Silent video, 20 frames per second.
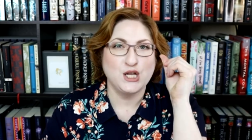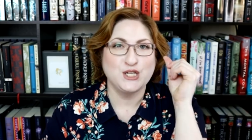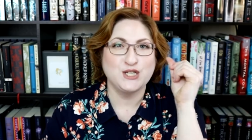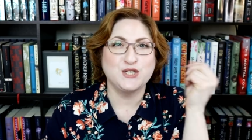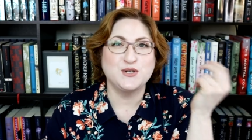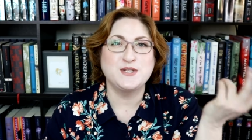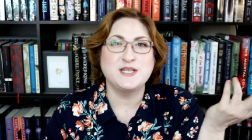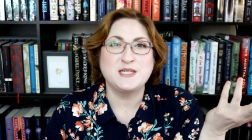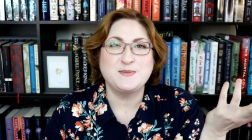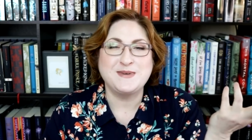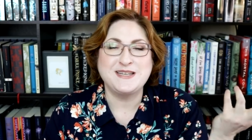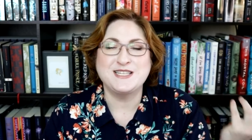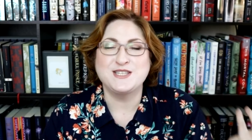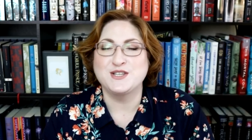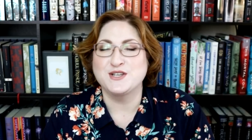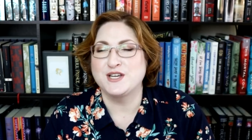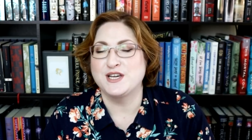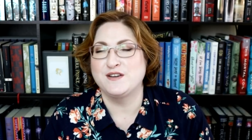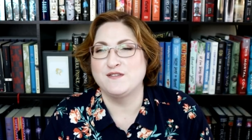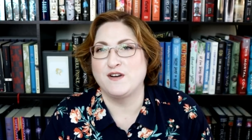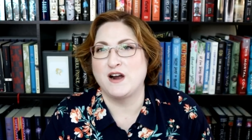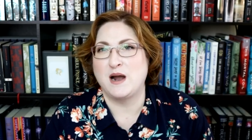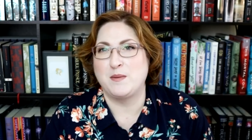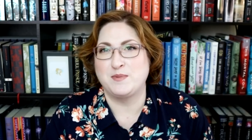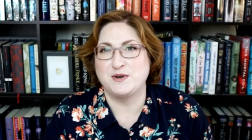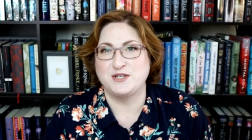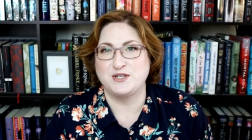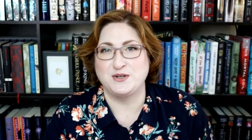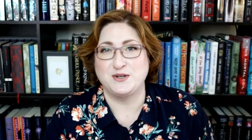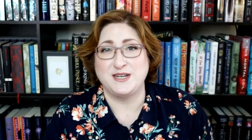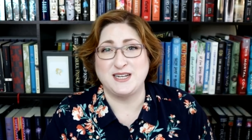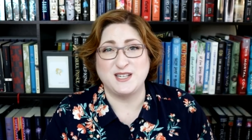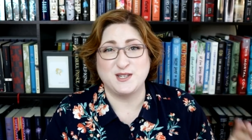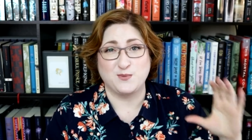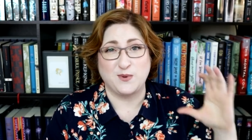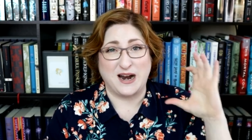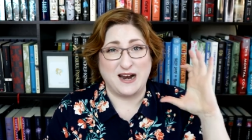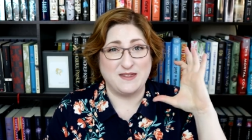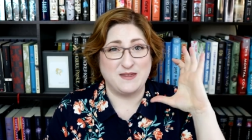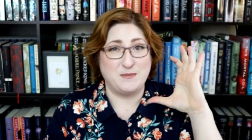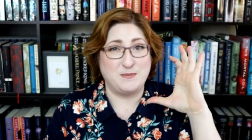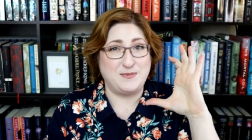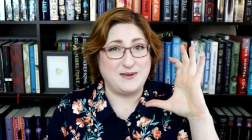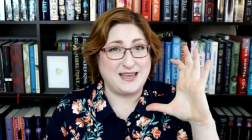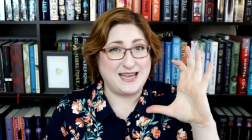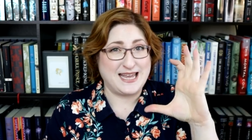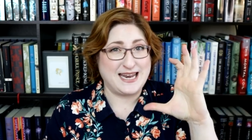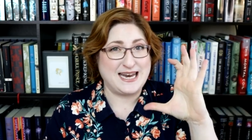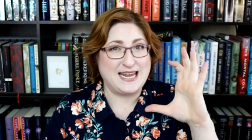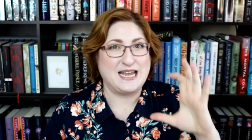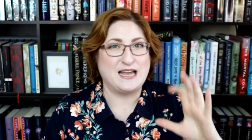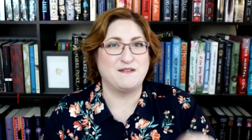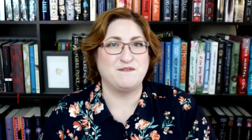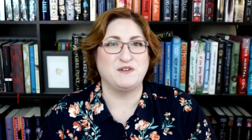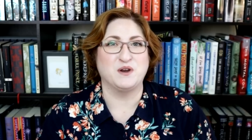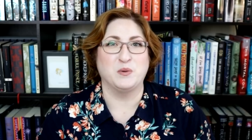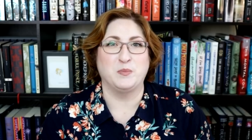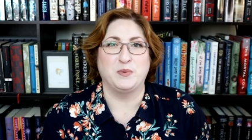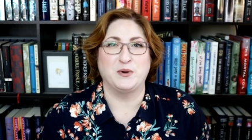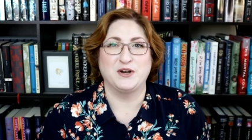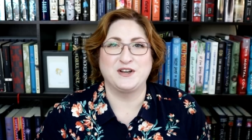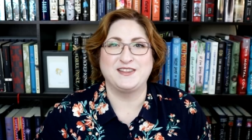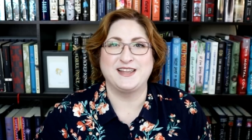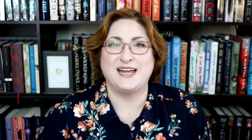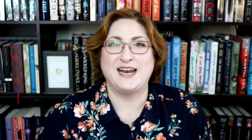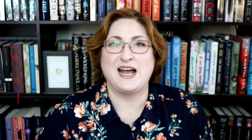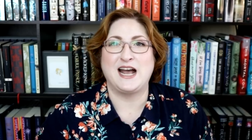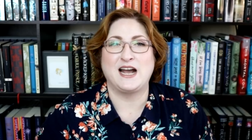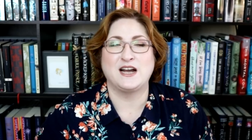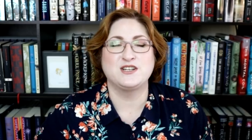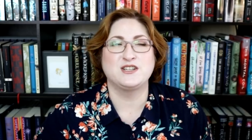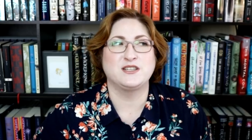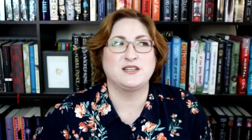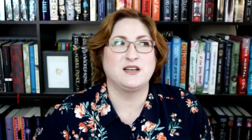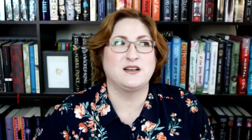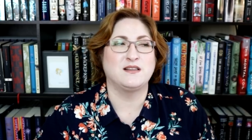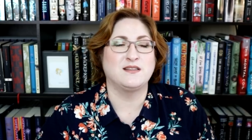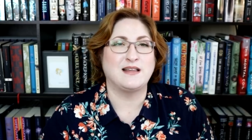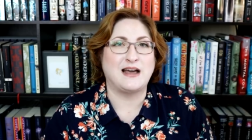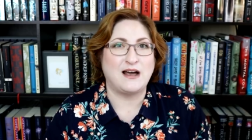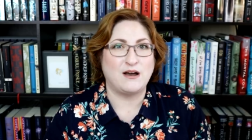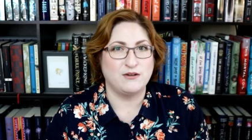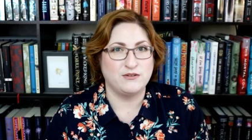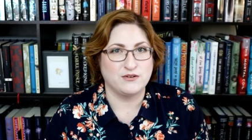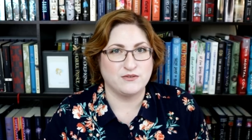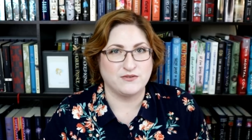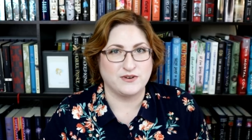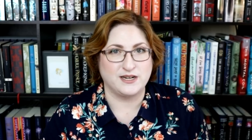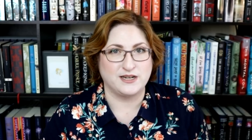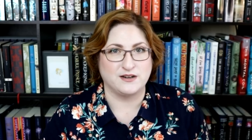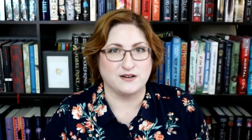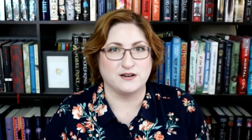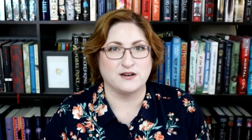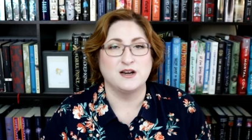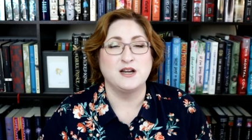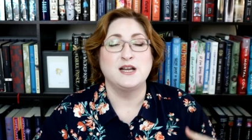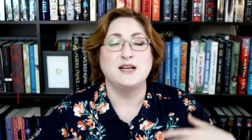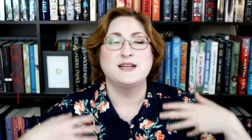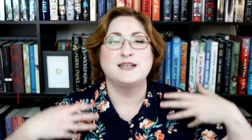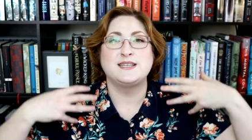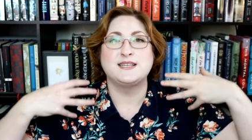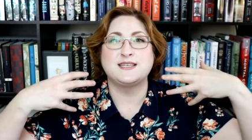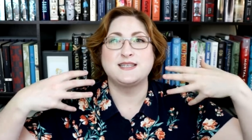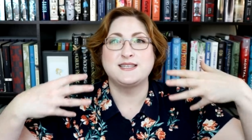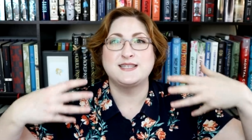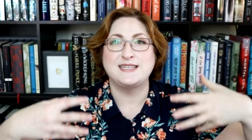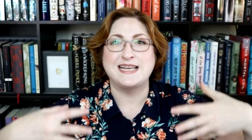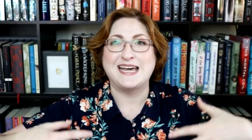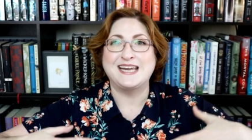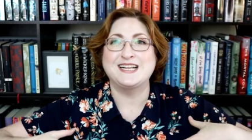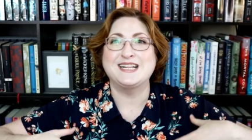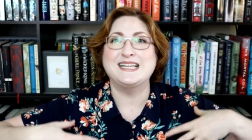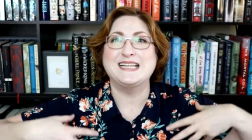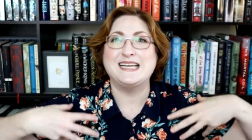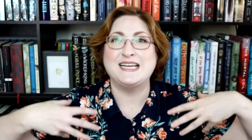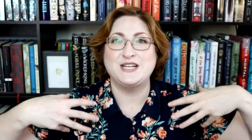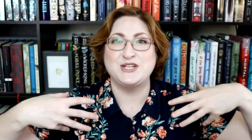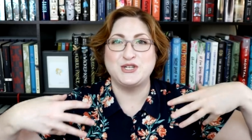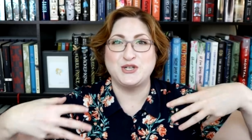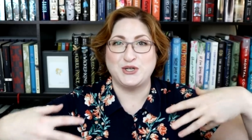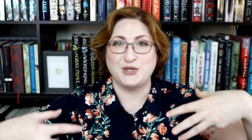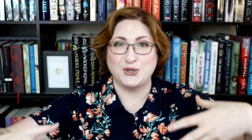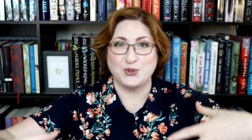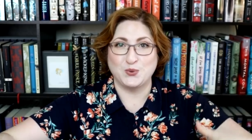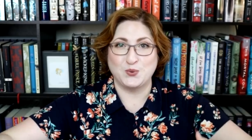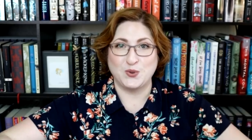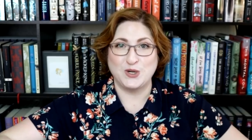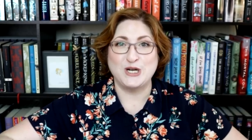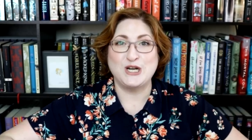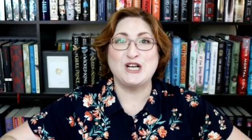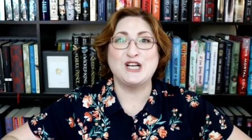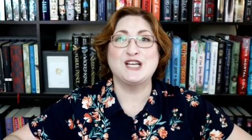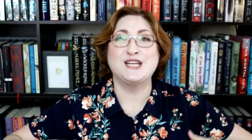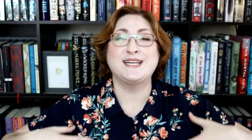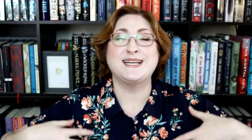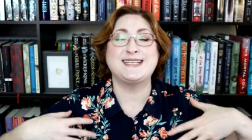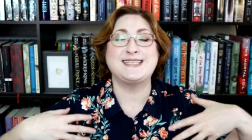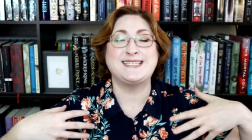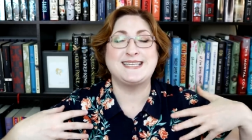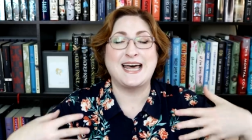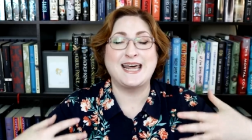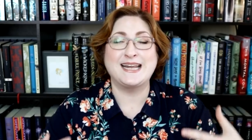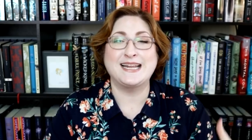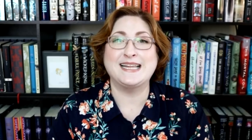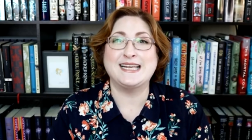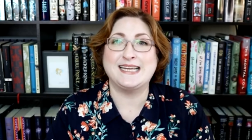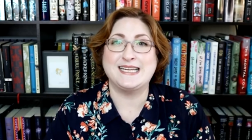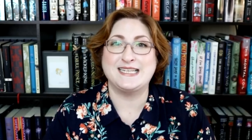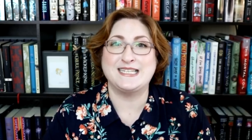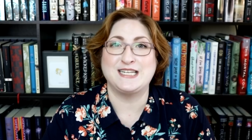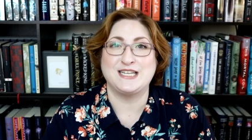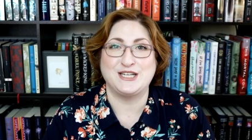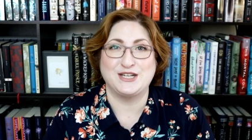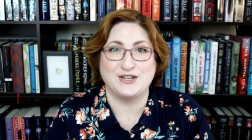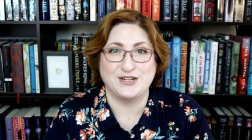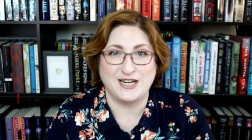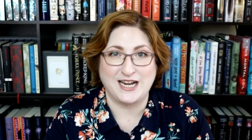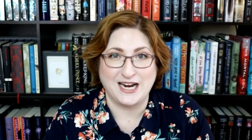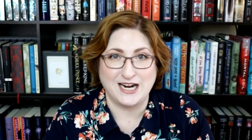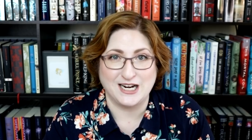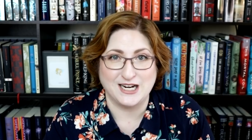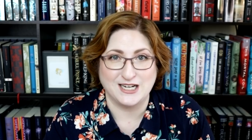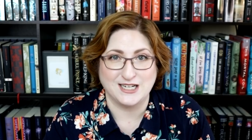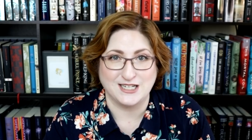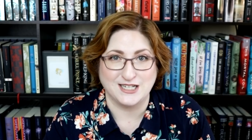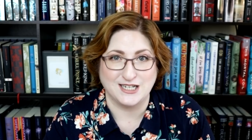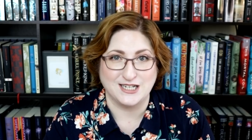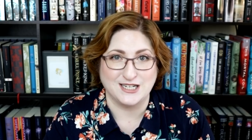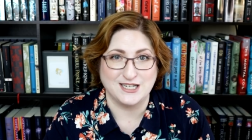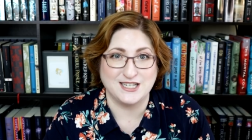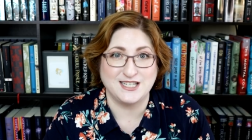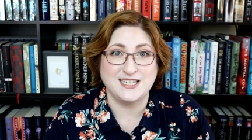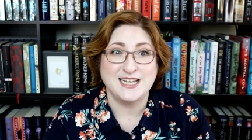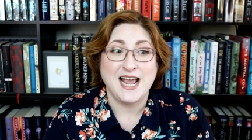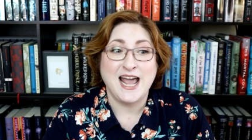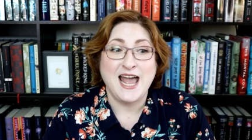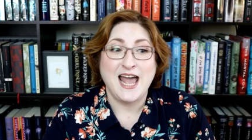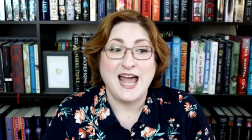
So this means looking for opportunities right at the beginning of your book that actually allow the reader to settle into your world, settle into your characters,